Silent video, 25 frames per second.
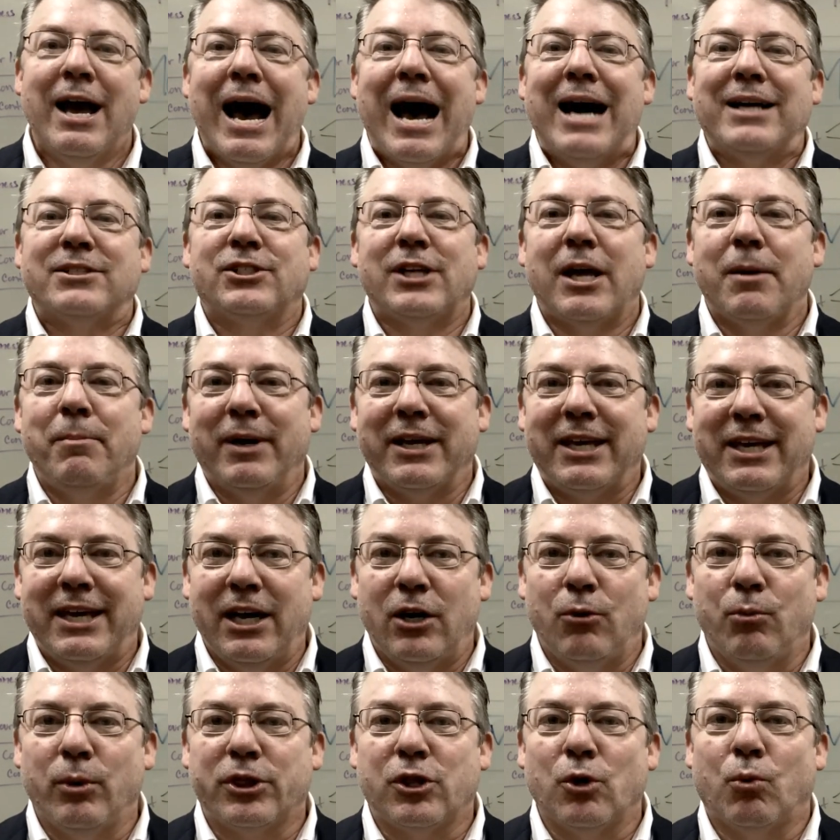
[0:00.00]
I say
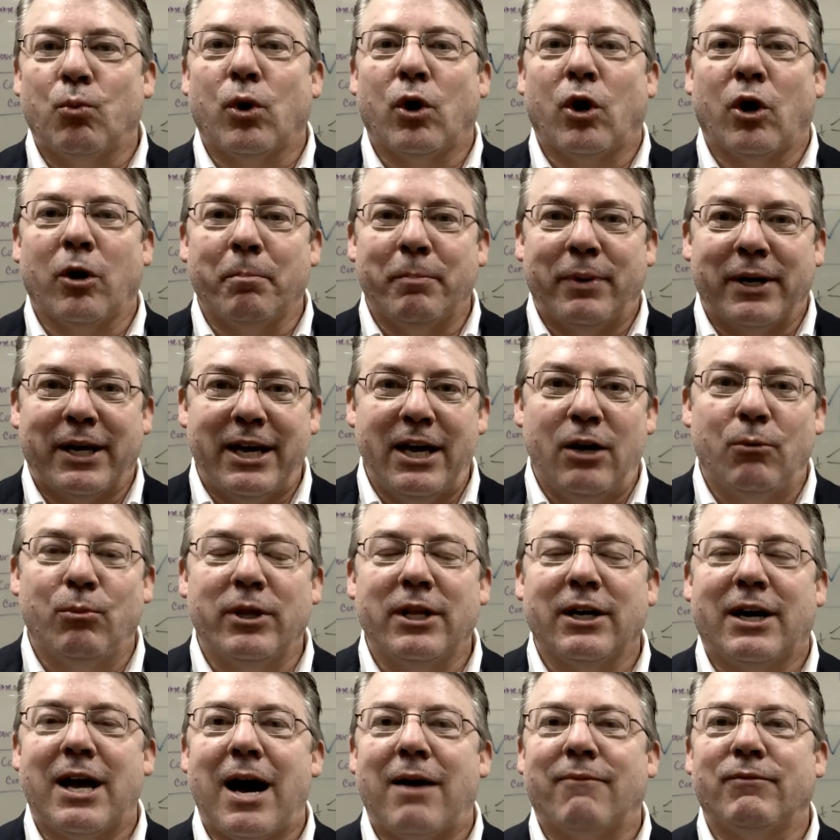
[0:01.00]
begin with the work, begin
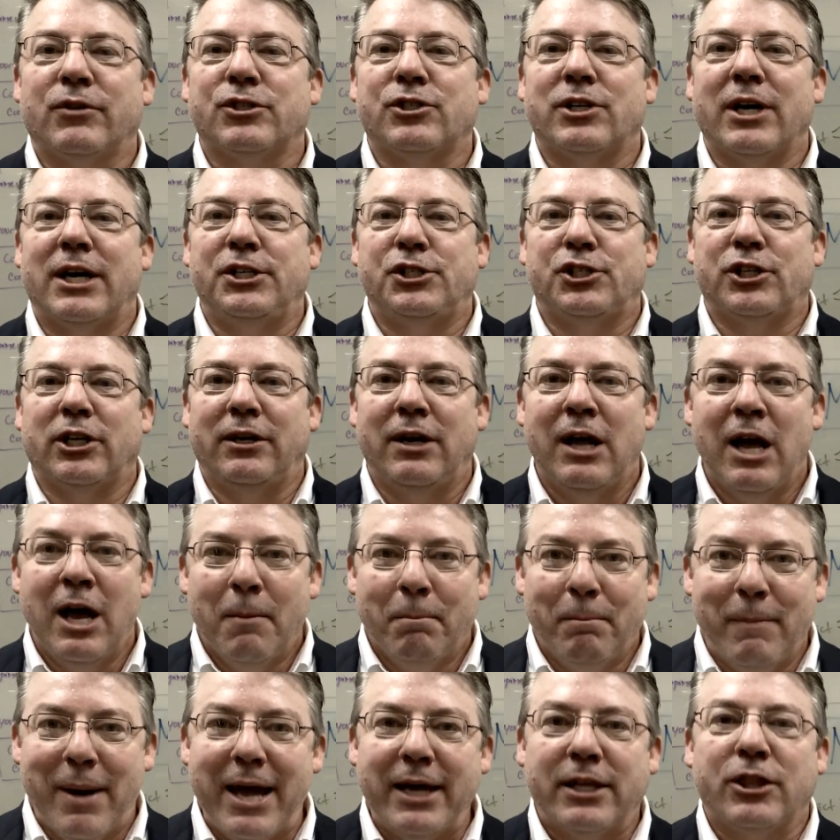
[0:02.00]
with the conversation,
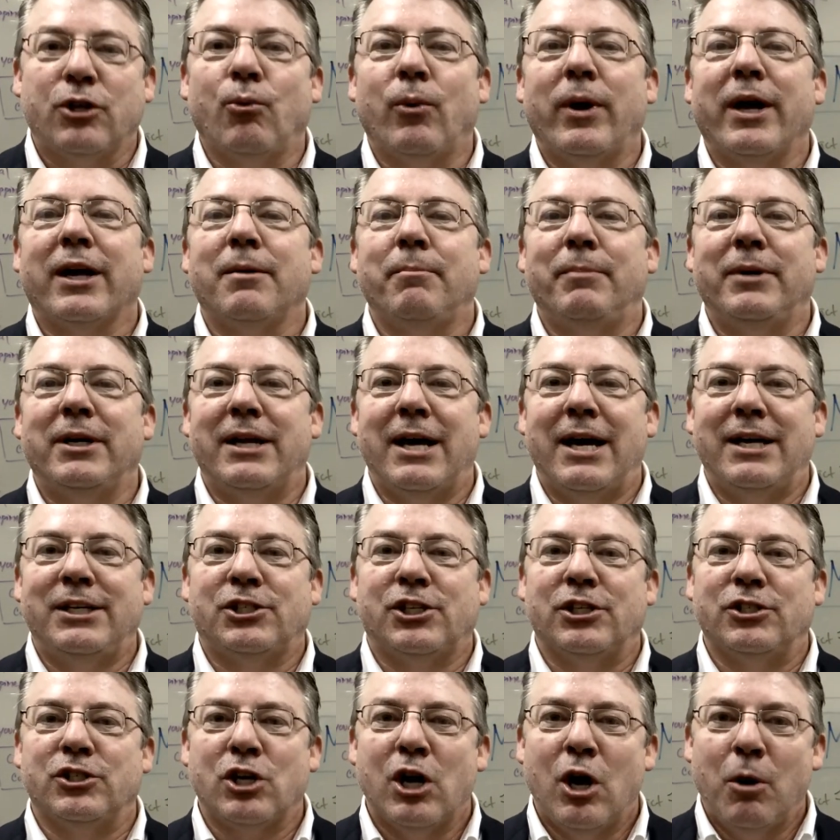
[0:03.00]
make the
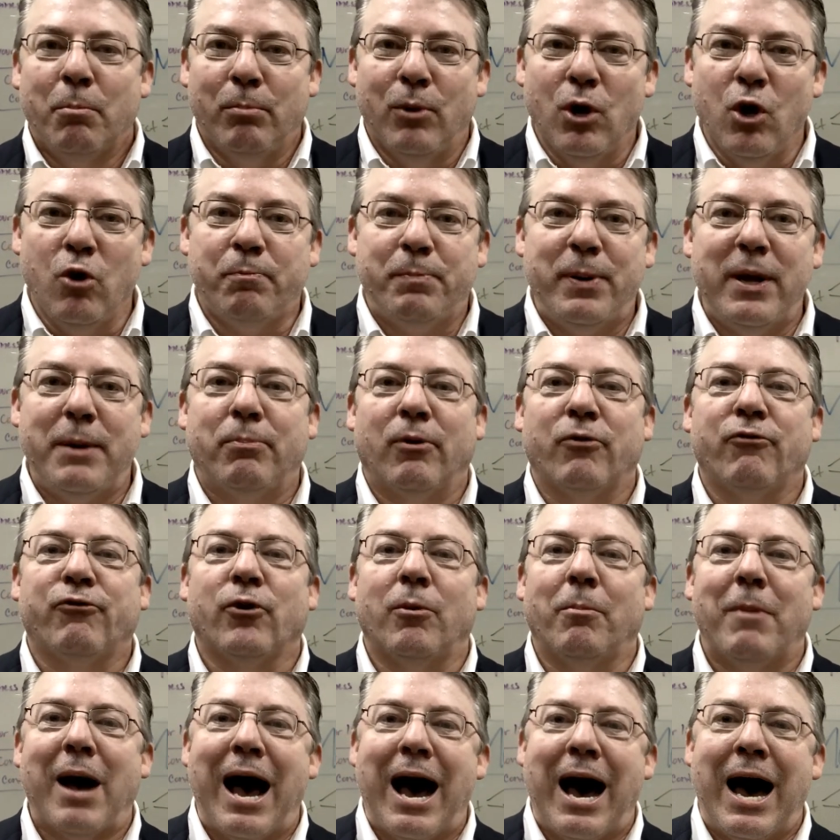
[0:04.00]
recommendations, move people
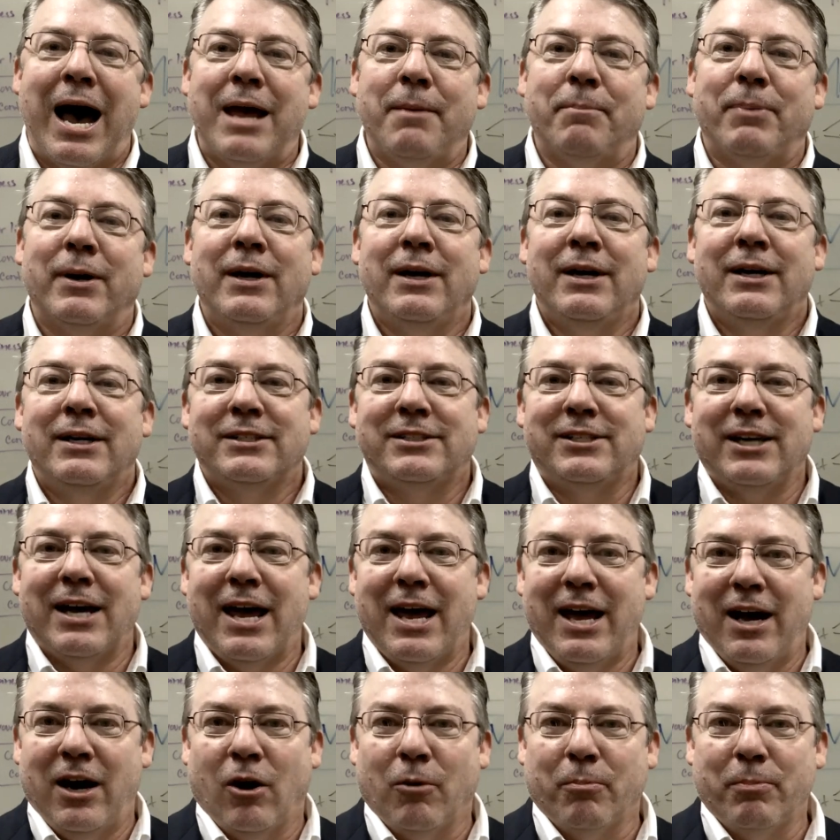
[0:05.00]
from hype to
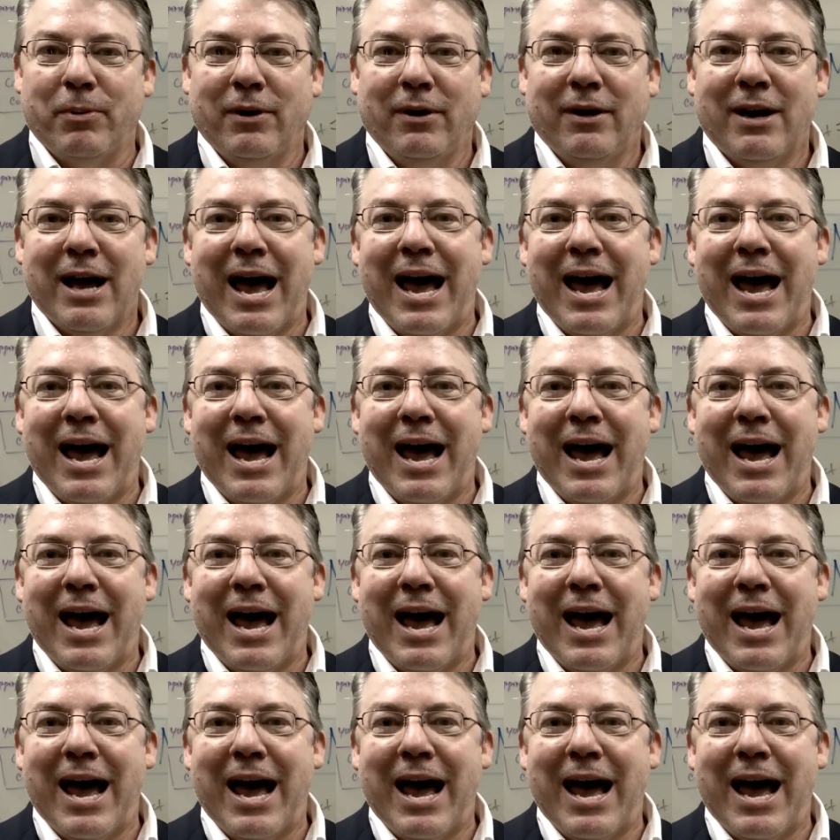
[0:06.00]
help.